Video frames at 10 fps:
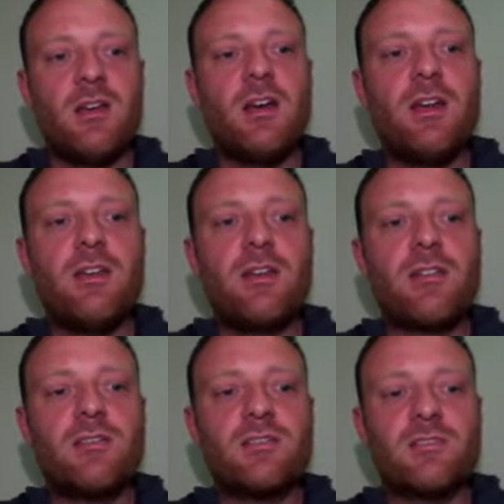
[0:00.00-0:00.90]
And
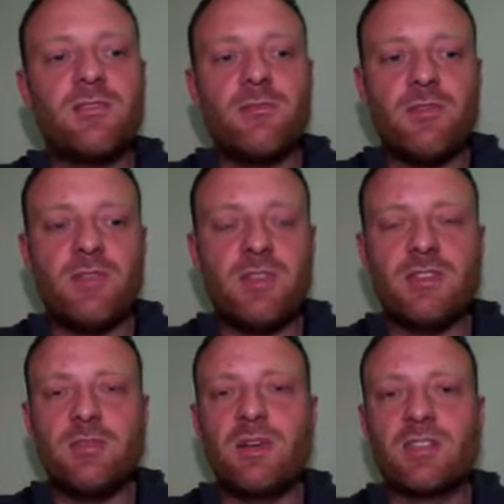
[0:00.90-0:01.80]
notice there's a
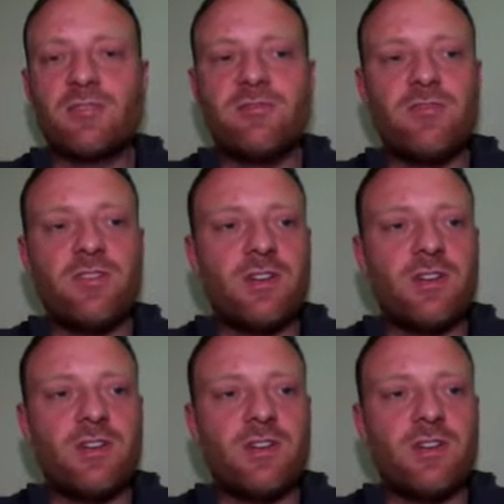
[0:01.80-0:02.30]
bunch of